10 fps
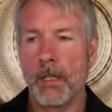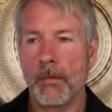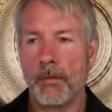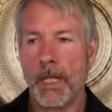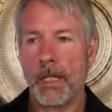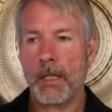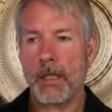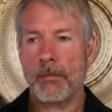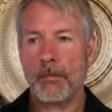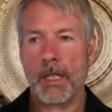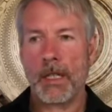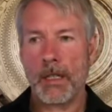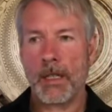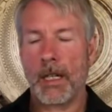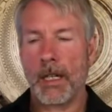my
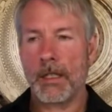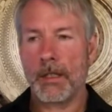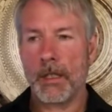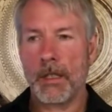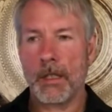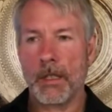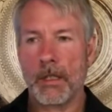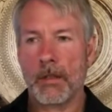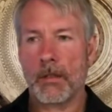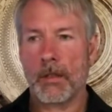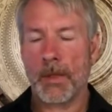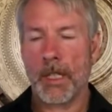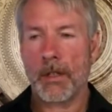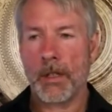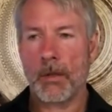idea or
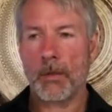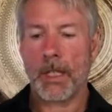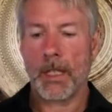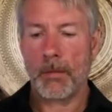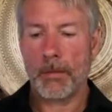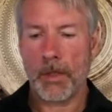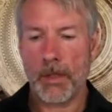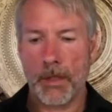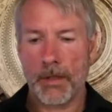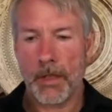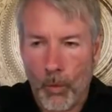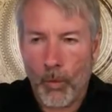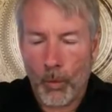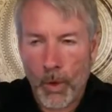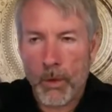my thought with Apple is
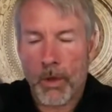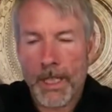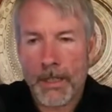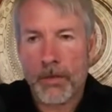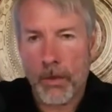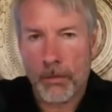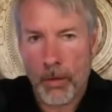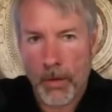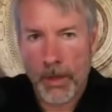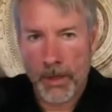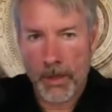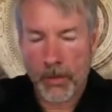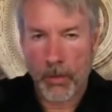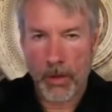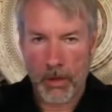we will get to a point in this
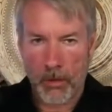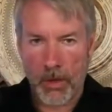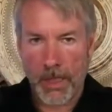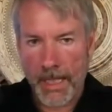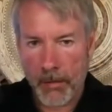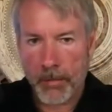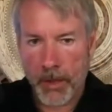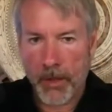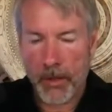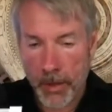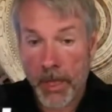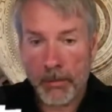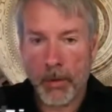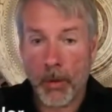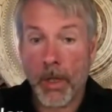world where 8 billion
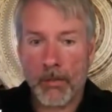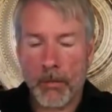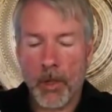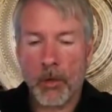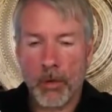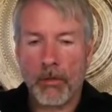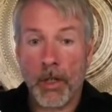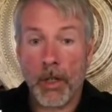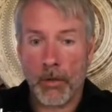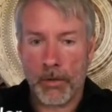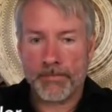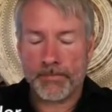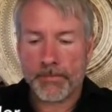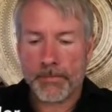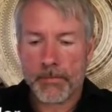people will have a mobile phone.
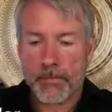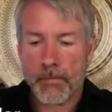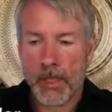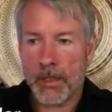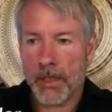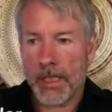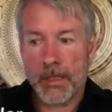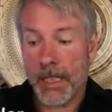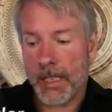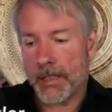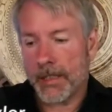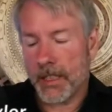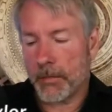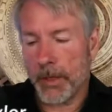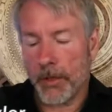There's guys, I guess
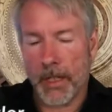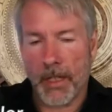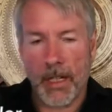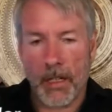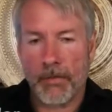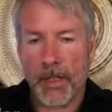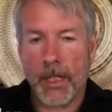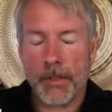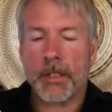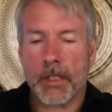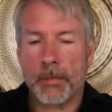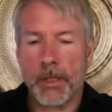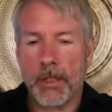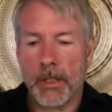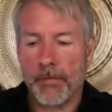6 billion now, 5 to 6
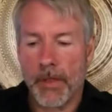billion.